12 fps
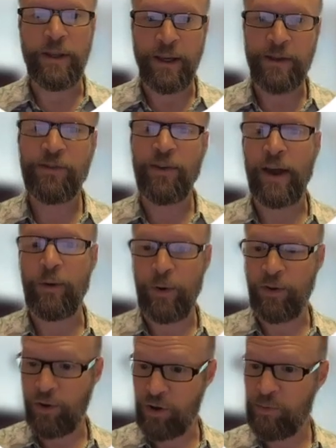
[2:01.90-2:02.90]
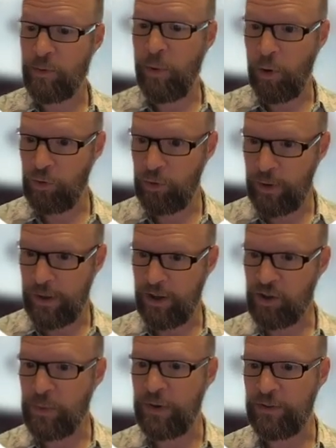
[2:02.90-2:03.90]
the inside research proposal and
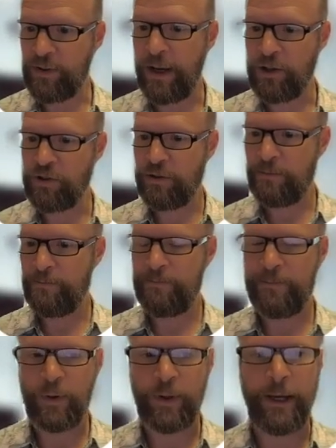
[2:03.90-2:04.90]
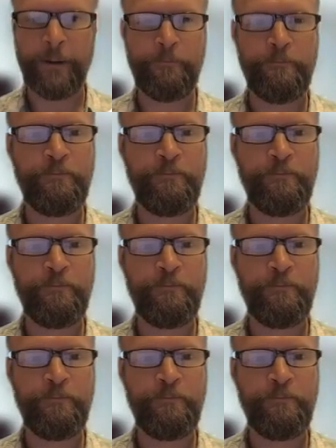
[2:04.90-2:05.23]
its presentation. Okay.